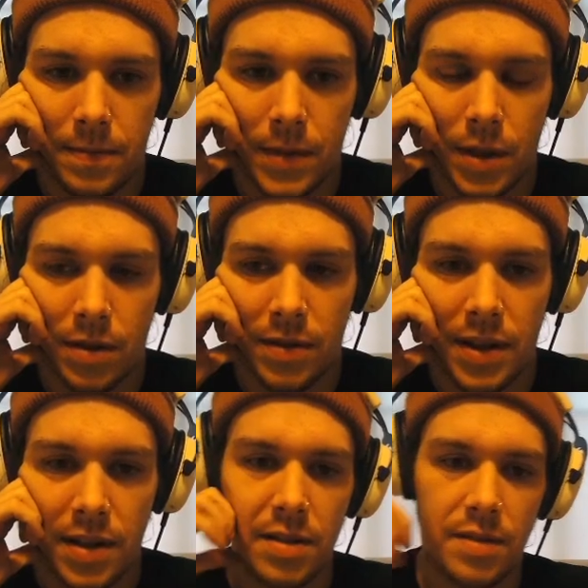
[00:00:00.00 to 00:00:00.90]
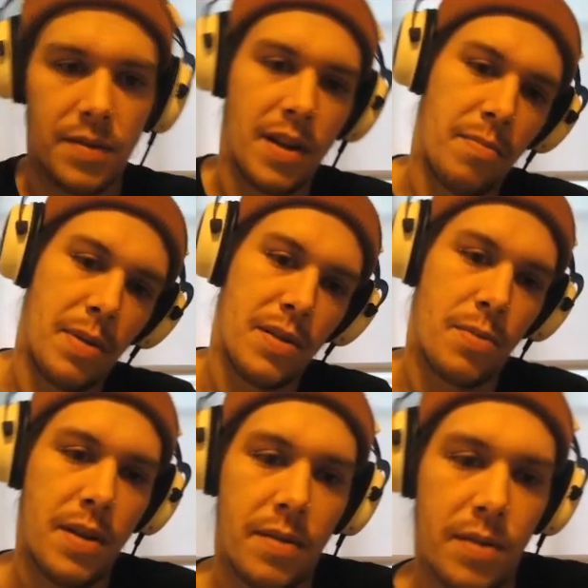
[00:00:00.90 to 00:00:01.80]
Oh, Teferi doesn't survive. +1,
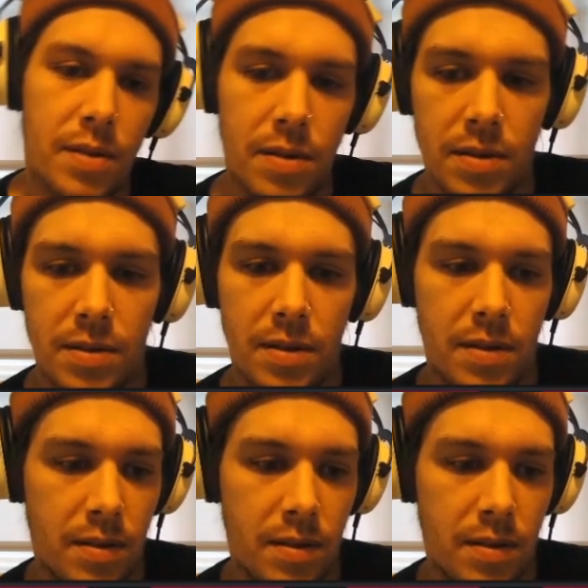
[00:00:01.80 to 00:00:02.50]
of course.